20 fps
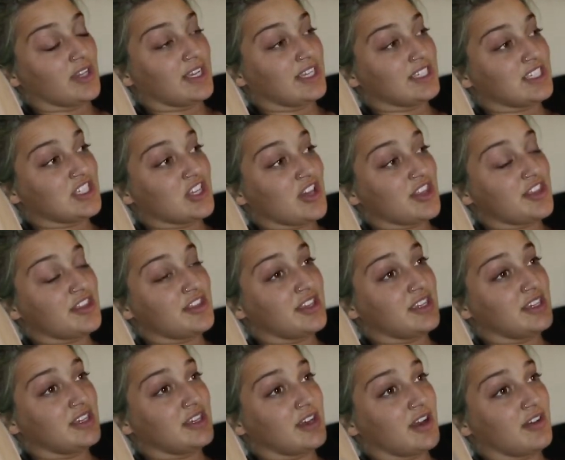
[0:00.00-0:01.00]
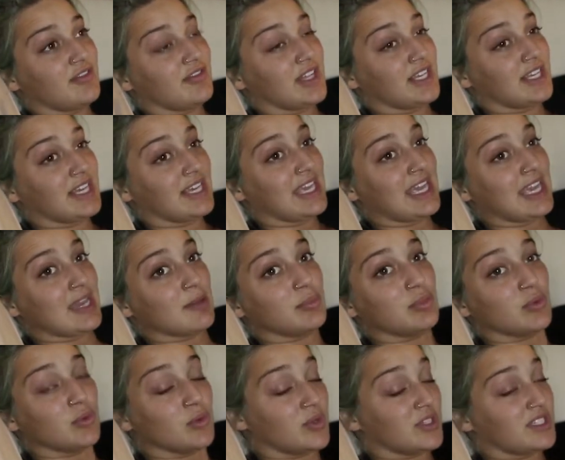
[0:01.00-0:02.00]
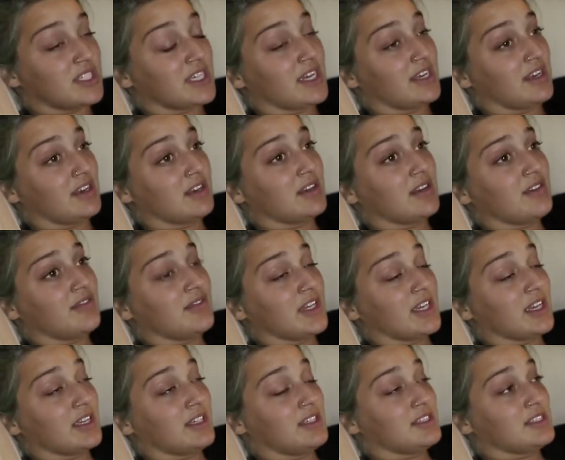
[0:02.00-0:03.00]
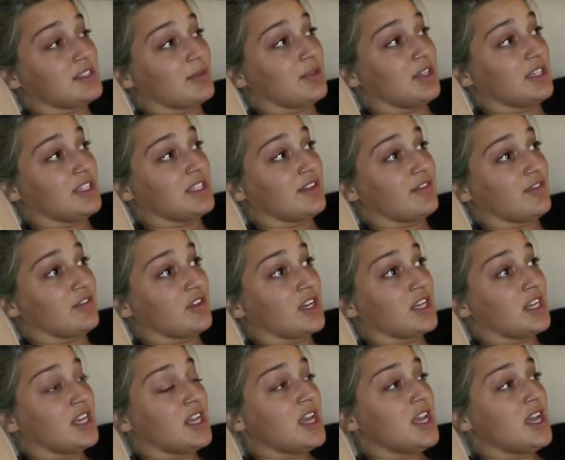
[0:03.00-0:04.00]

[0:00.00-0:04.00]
Like, it's not thin enough. Like, I can't pull it tight enough. Like, I need something different.